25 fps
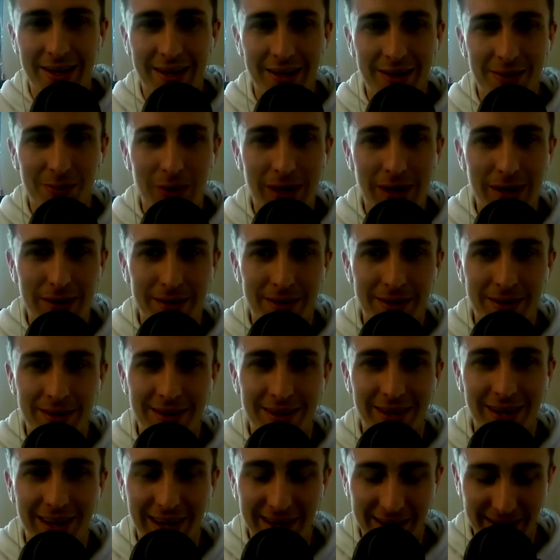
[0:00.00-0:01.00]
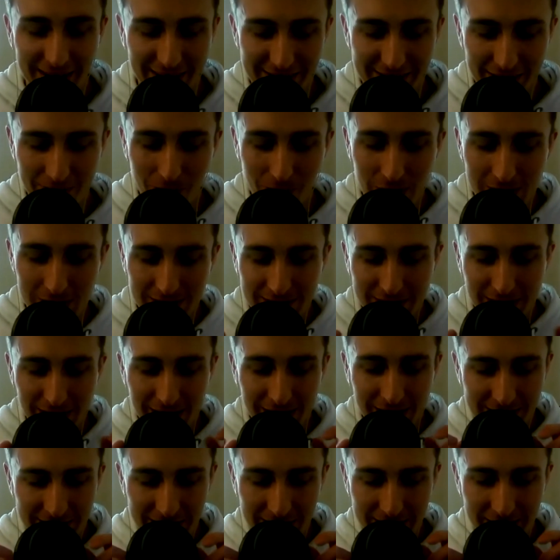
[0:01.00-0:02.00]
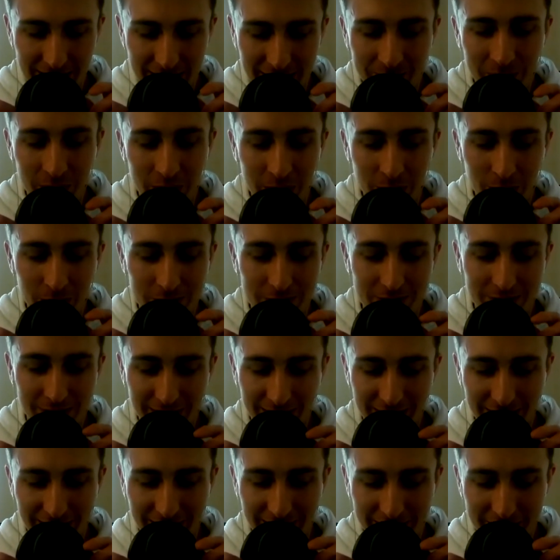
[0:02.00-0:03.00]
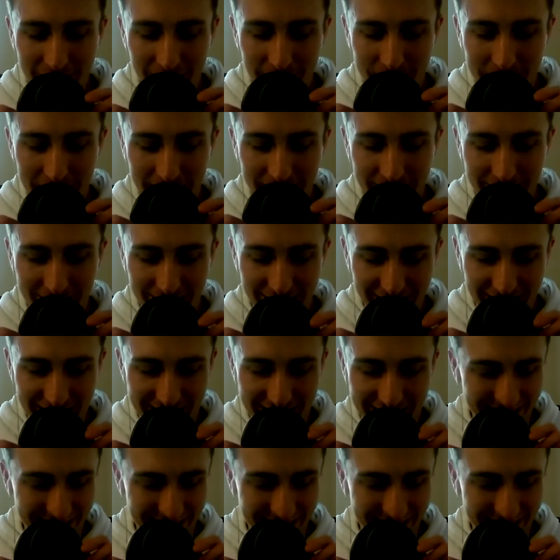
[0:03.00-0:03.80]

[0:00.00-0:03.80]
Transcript: Well, I think when Salah's in that mood, and I mean,